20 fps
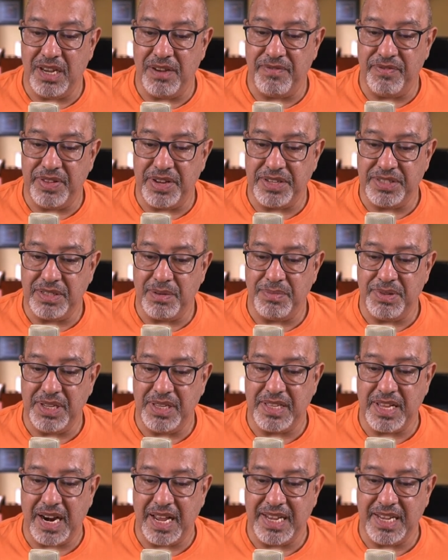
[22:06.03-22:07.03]
If there's something
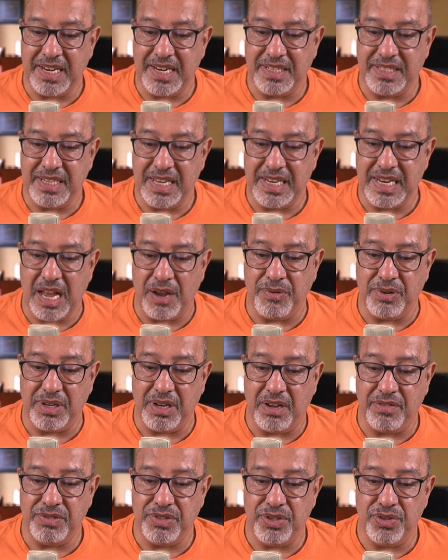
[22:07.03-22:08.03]
that I can attend, I would
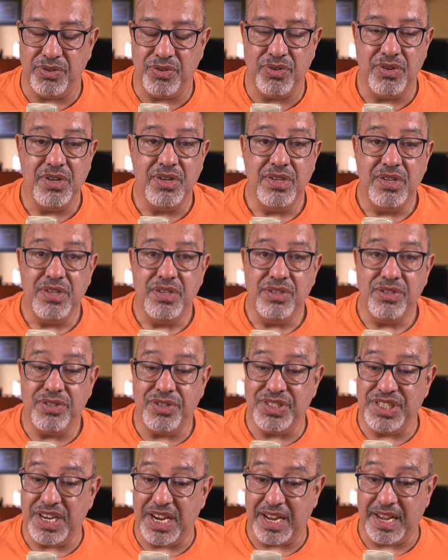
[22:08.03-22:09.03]
love to
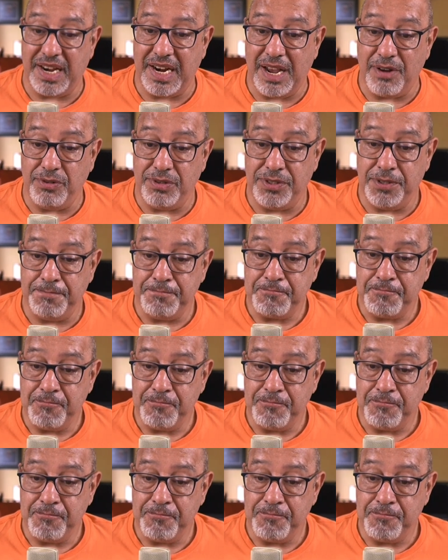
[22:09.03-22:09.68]
check it out.